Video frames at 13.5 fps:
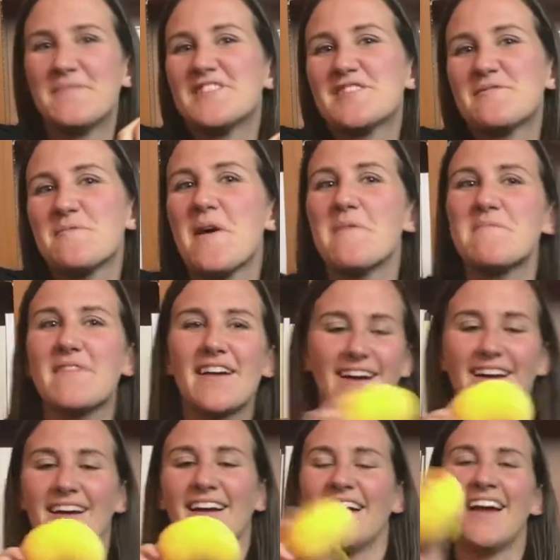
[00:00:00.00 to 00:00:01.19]
Do you
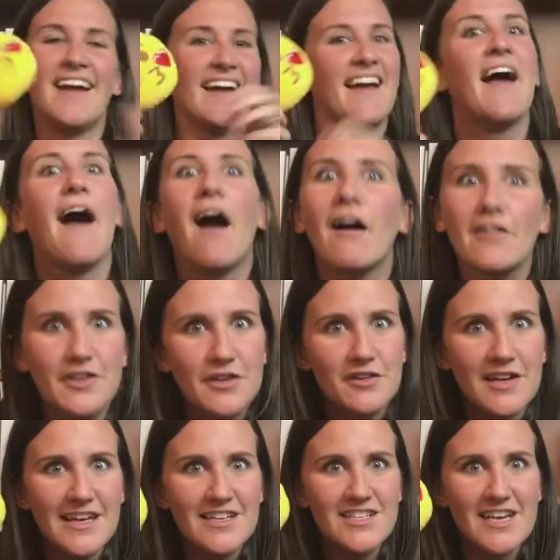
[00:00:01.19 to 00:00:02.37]
remember our little
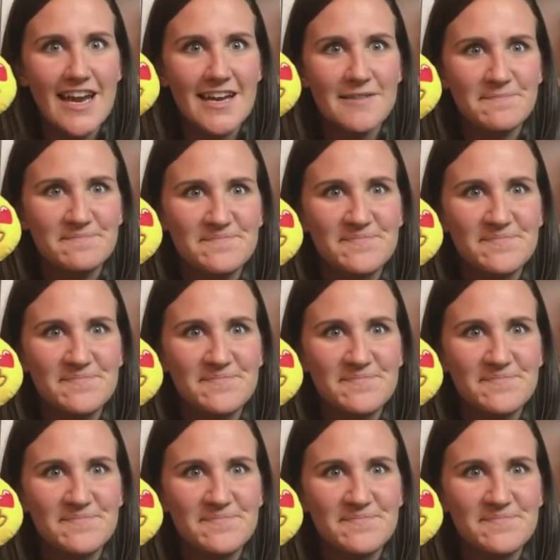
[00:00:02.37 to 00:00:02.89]
keychain?